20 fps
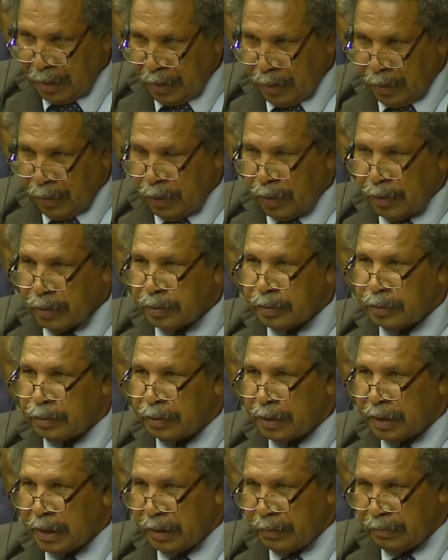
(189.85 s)
or to
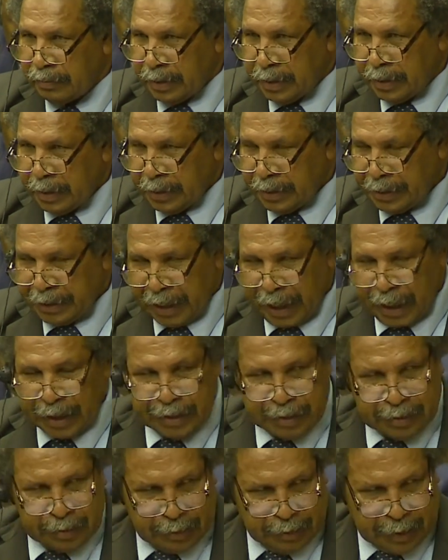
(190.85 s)
give
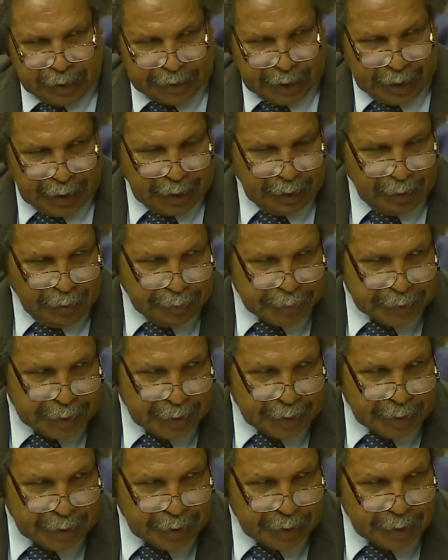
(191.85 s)
chance to the second
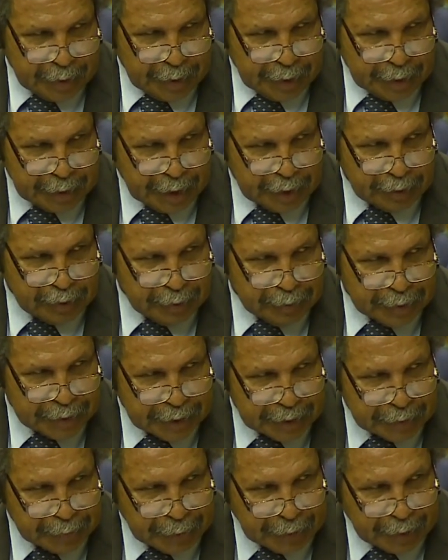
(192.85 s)
option. Thank you,
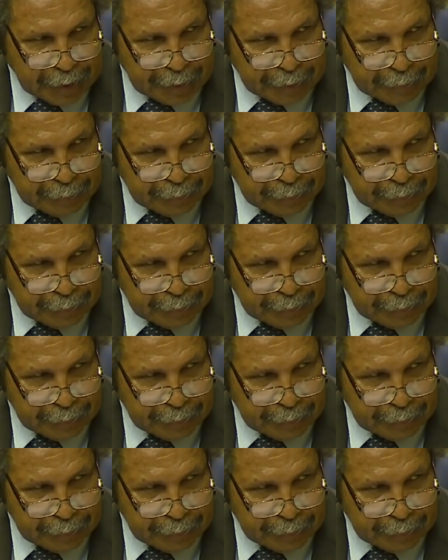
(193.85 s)
Mr. Speaker.